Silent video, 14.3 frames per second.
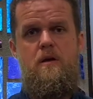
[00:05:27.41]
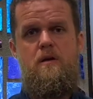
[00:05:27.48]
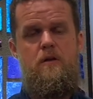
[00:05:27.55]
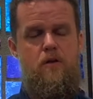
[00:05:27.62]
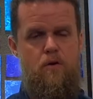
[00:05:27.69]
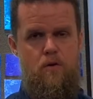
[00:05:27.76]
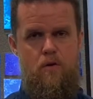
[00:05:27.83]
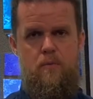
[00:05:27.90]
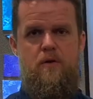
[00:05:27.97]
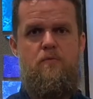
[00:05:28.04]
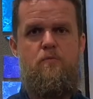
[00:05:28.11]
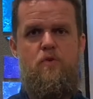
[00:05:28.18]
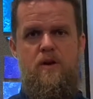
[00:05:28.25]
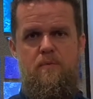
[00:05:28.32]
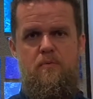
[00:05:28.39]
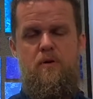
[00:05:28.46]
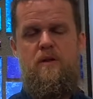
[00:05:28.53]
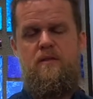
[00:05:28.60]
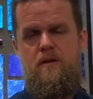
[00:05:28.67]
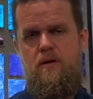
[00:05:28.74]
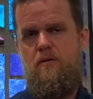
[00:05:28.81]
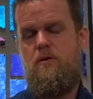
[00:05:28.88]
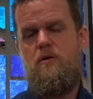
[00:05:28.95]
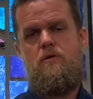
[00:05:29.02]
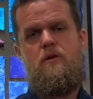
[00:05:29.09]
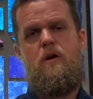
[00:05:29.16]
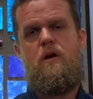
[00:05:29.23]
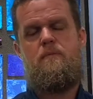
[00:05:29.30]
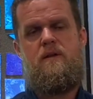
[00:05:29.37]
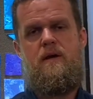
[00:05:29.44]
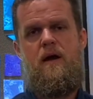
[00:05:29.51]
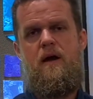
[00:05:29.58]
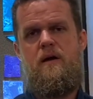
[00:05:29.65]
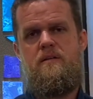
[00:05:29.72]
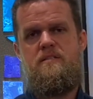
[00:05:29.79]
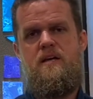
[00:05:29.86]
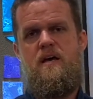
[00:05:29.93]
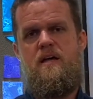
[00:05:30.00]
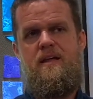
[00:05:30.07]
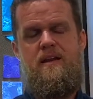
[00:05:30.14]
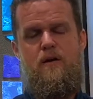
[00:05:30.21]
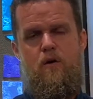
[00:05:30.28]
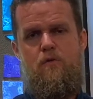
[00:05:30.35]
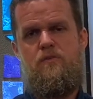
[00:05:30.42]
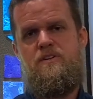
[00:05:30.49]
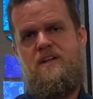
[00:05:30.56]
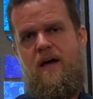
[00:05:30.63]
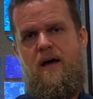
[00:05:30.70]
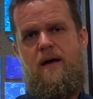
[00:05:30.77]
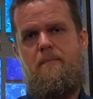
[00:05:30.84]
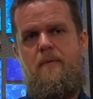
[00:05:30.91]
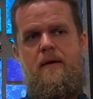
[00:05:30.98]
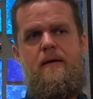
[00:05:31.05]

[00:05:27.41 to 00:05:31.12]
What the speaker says: You're going to be rebreathing your own carbon dioxide, and over time,